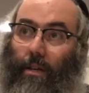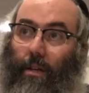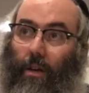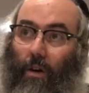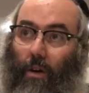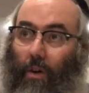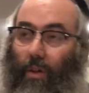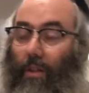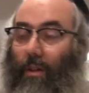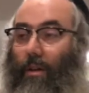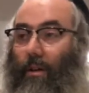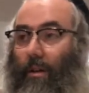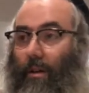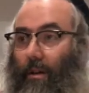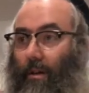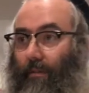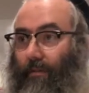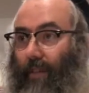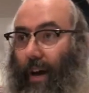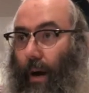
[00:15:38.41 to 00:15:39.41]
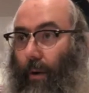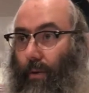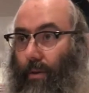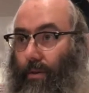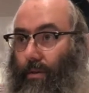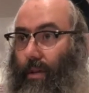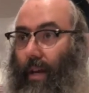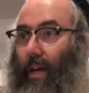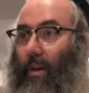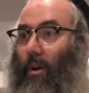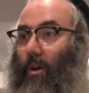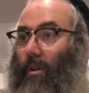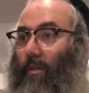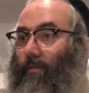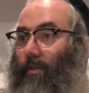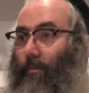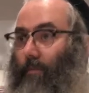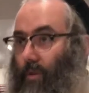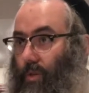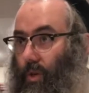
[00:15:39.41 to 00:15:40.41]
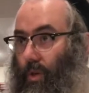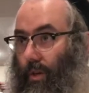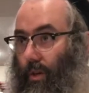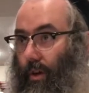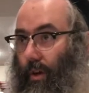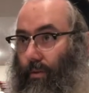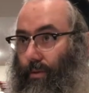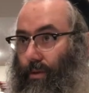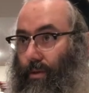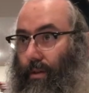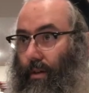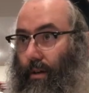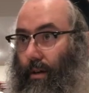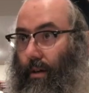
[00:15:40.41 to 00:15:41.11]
all the vowels and all of the musical notes.